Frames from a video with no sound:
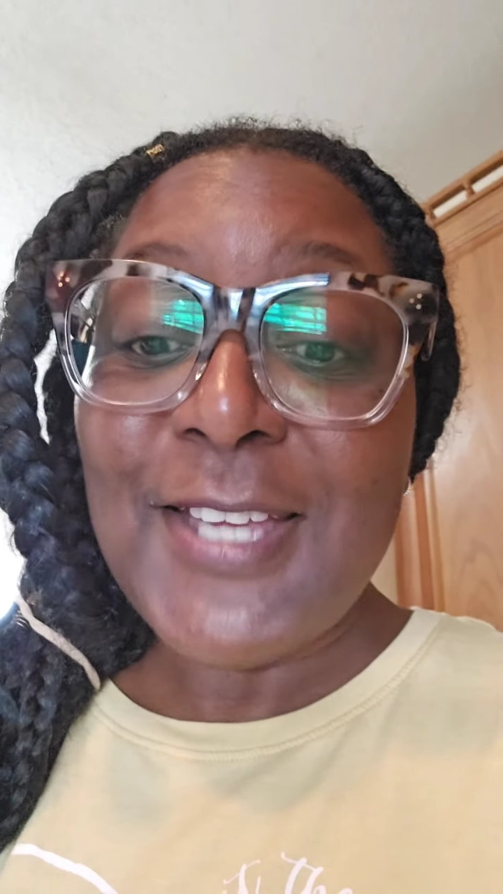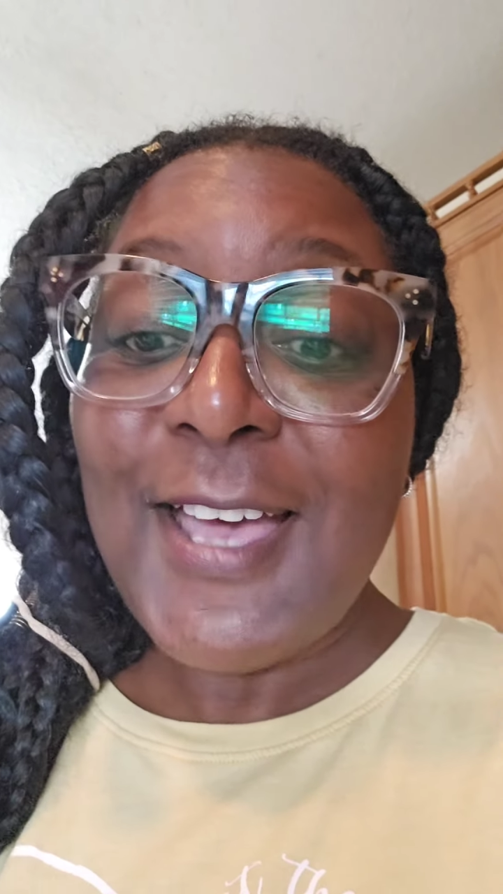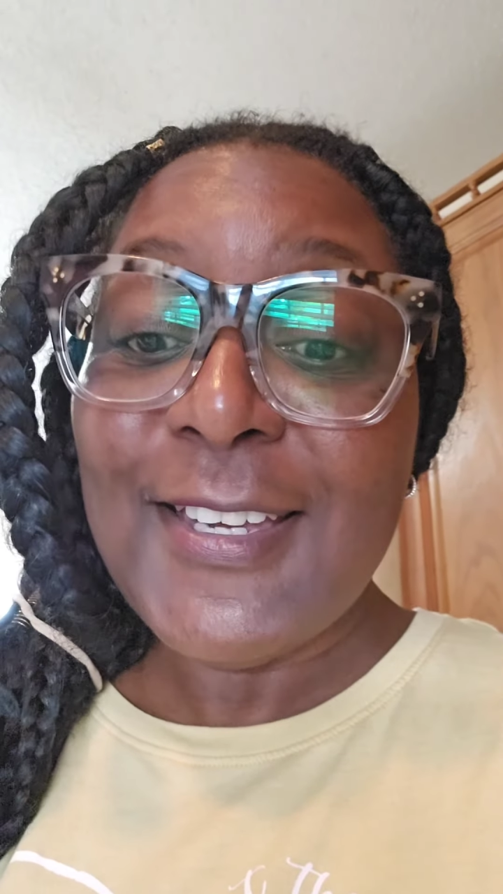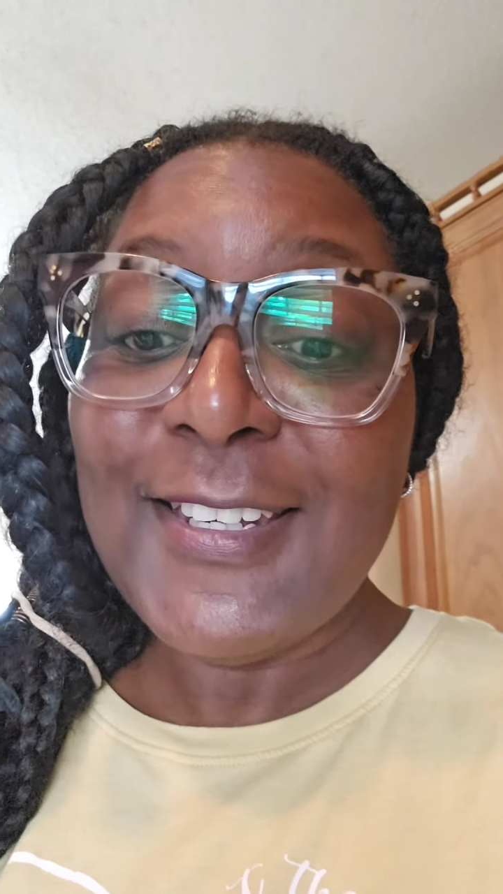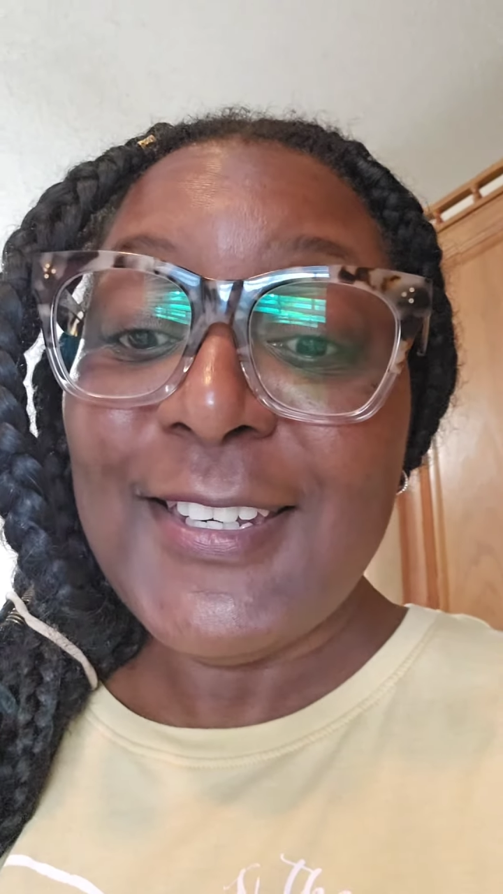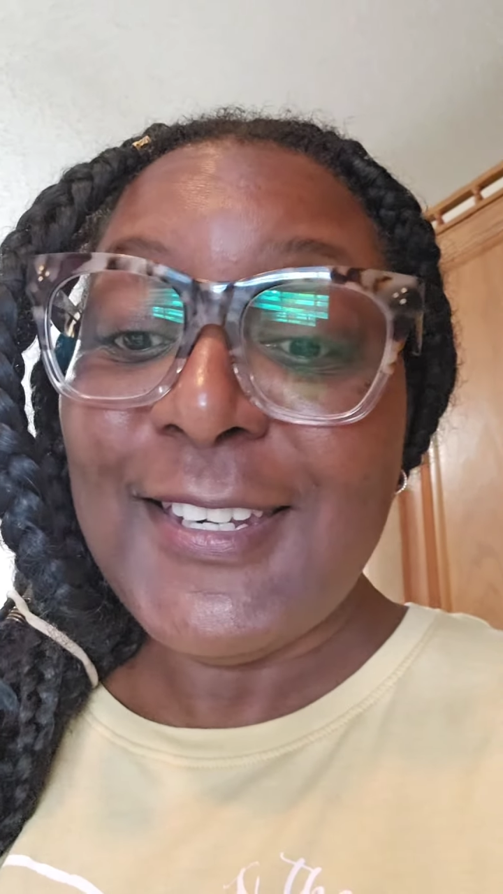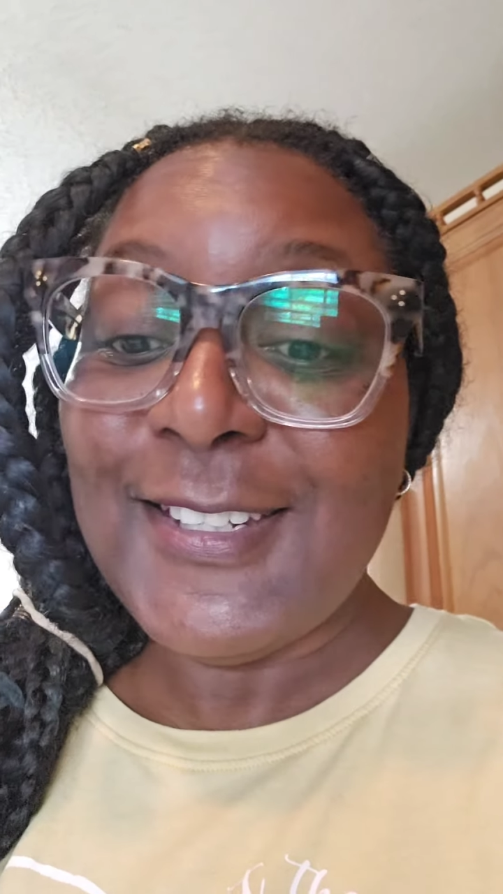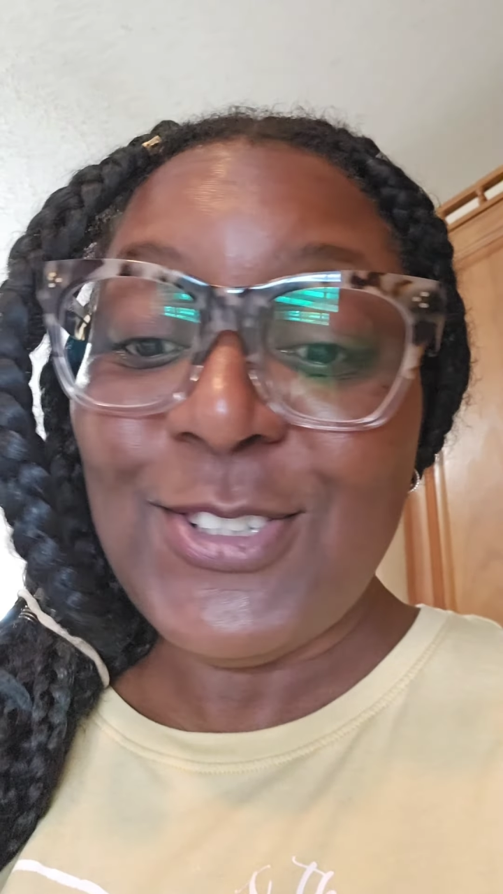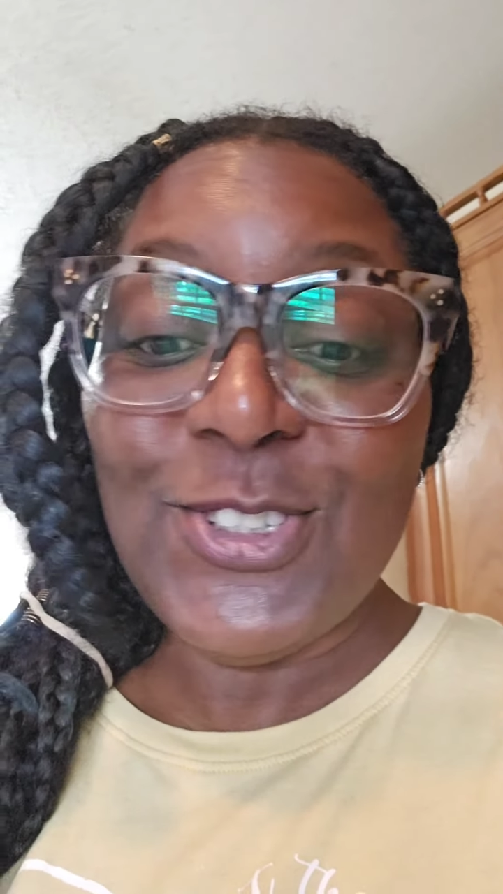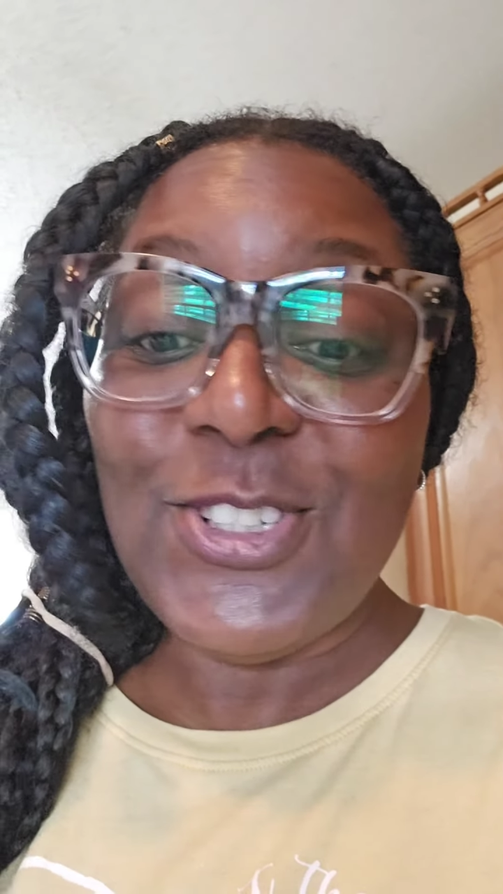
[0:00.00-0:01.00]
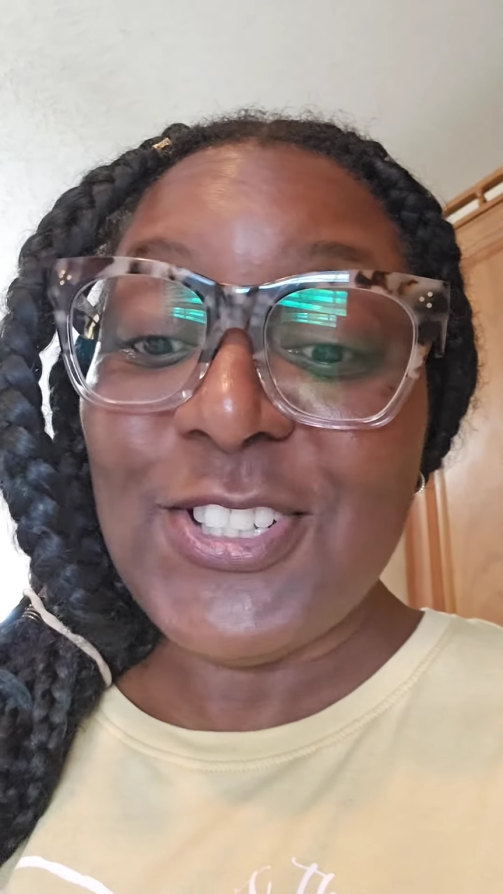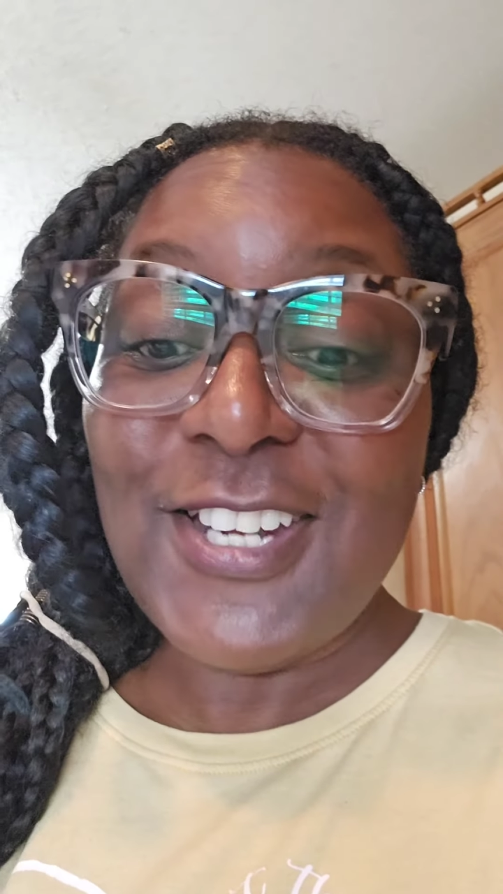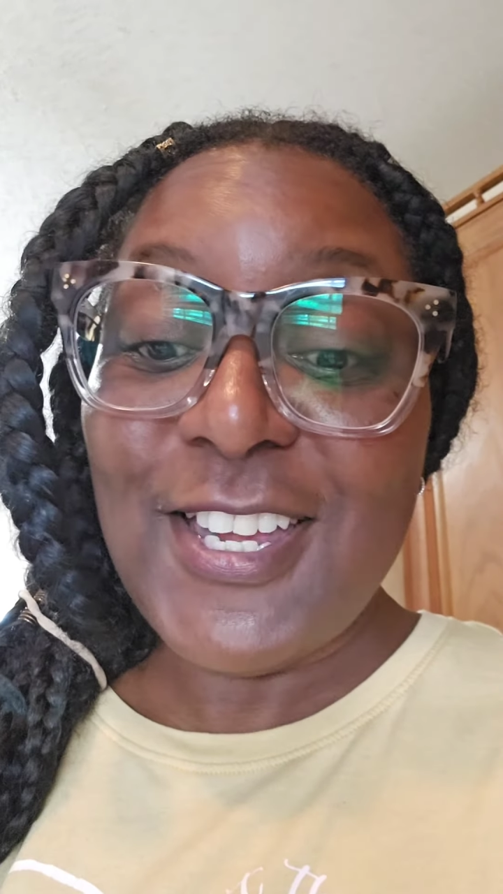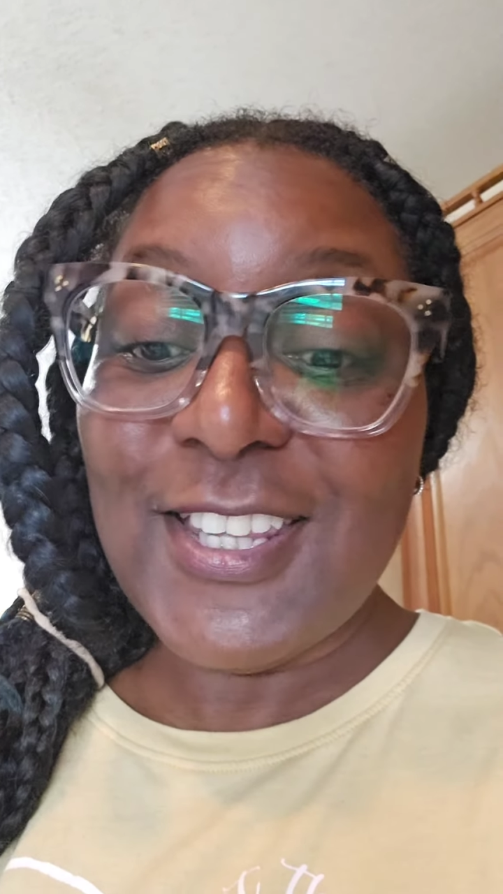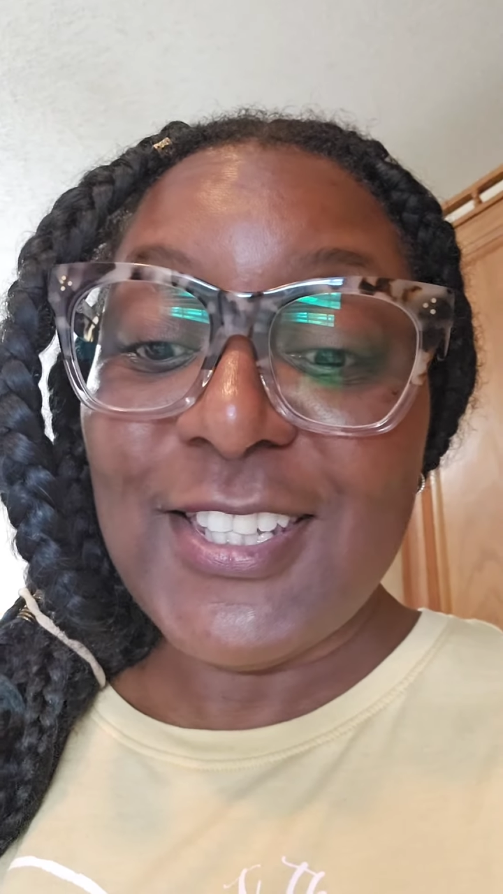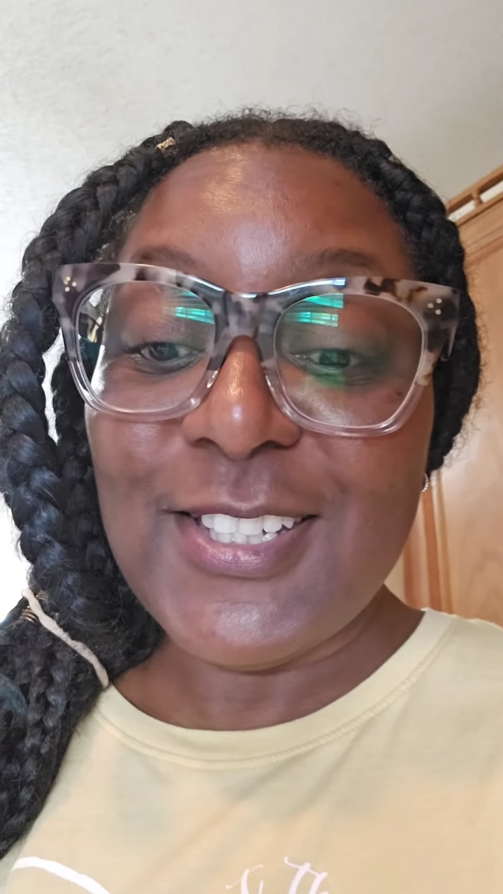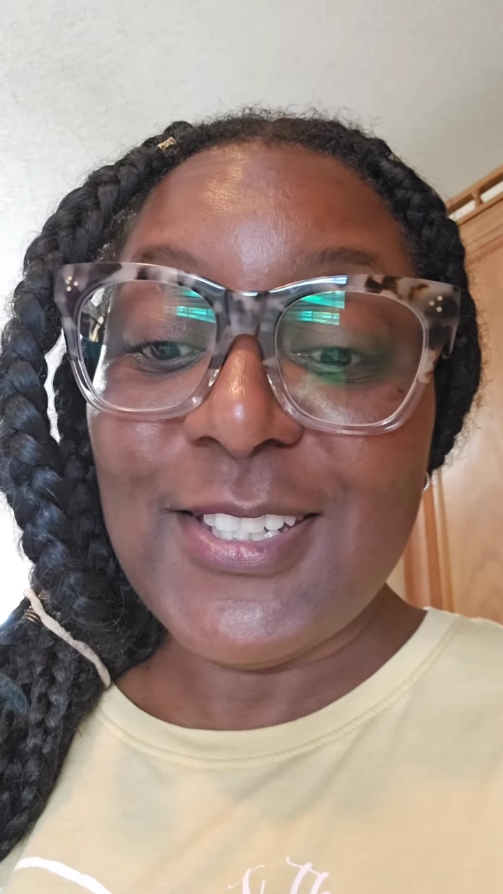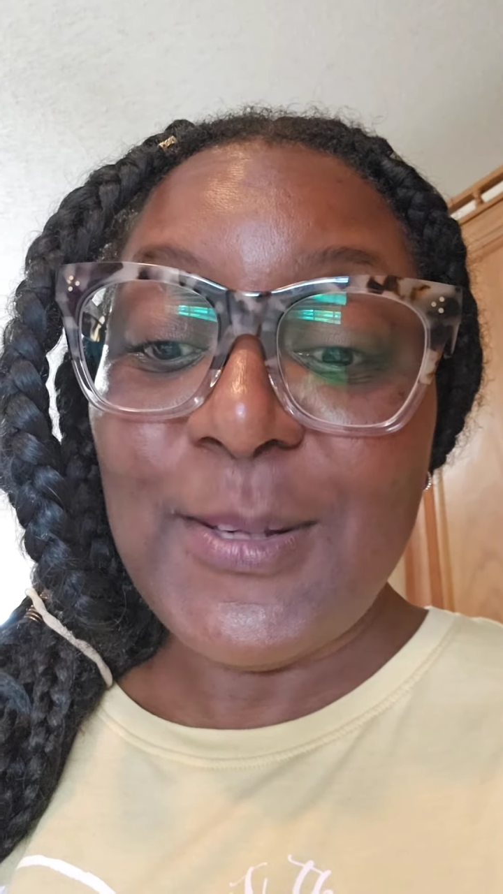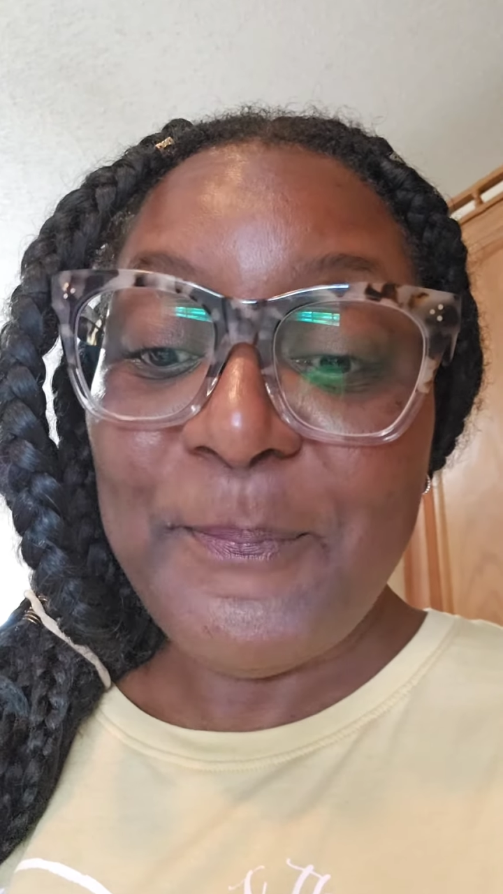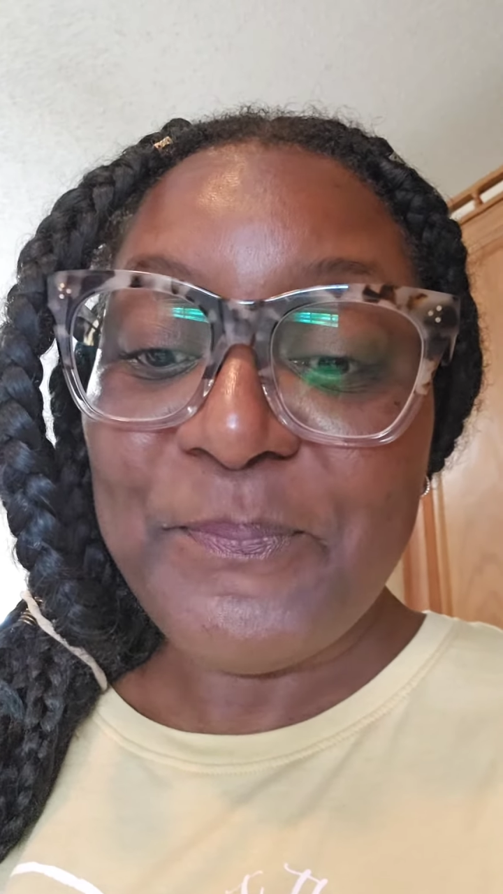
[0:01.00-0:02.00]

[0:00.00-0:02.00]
I could eat it just like this.